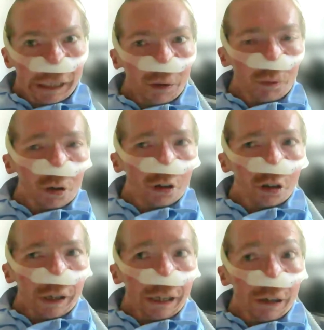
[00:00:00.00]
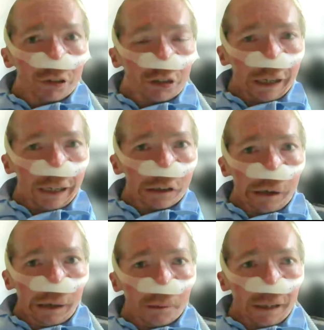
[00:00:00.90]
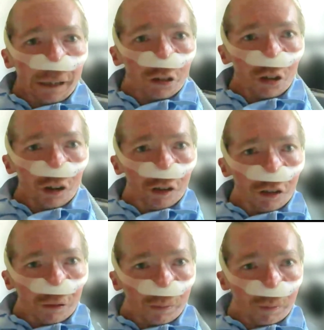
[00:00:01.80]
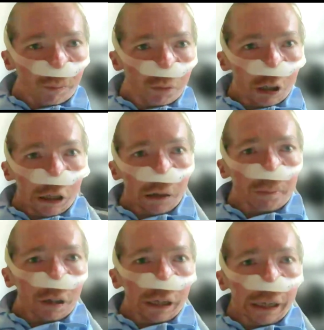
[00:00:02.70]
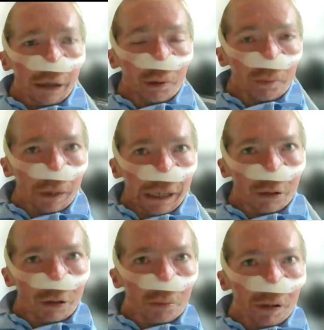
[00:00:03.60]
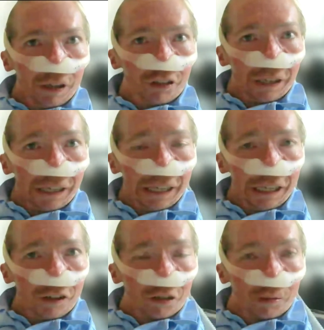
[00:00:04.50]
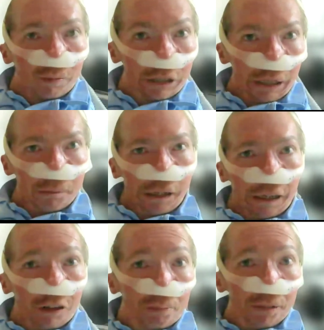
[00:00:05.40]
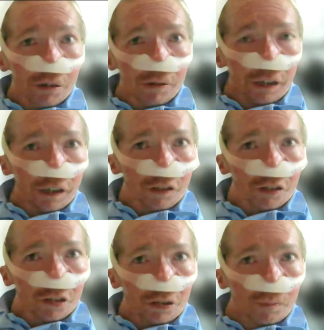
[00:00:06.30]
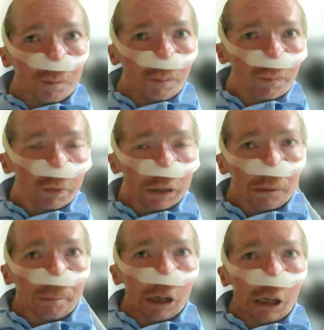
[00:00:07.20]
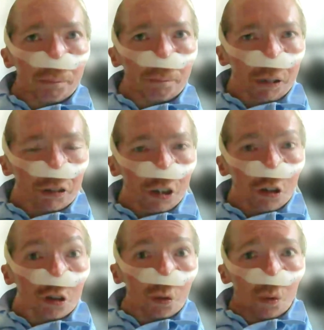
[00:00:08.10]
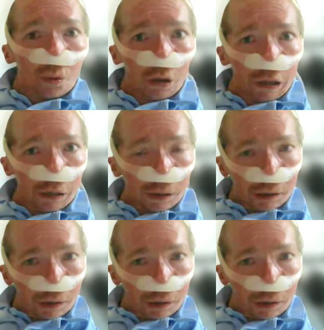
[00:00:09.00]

It would irritate line managers. Um, and the reason is, in my experience, I'm pretty sure